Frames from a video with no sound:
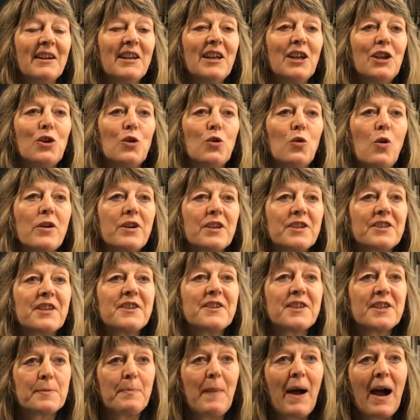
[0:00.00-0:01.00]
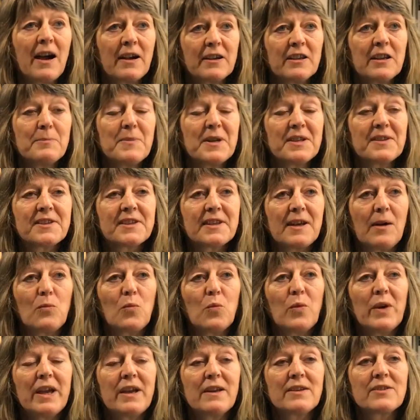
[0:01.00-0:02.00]
you know, or it inspired them in
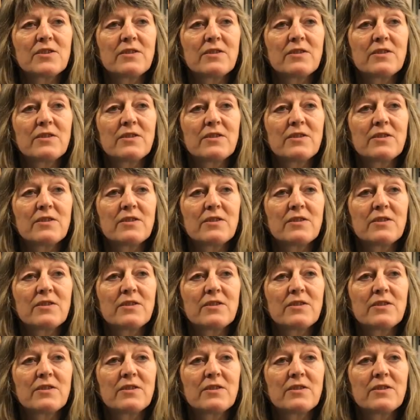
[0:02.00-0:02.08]
some way.